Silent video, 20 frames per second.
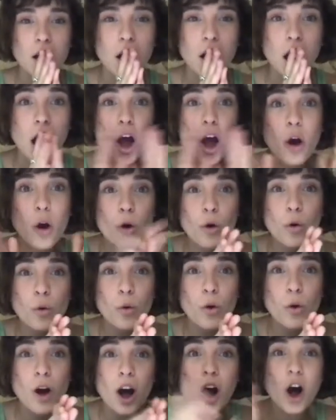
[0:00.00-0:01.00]

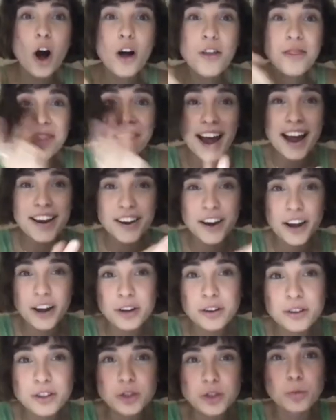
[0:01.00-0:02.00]
Oh, on that
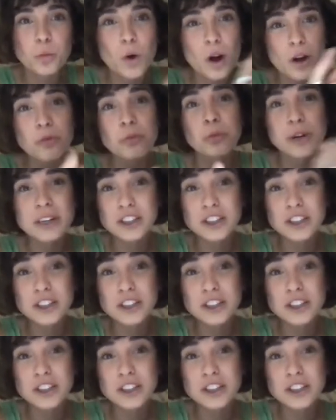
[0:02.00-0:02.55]
note, one which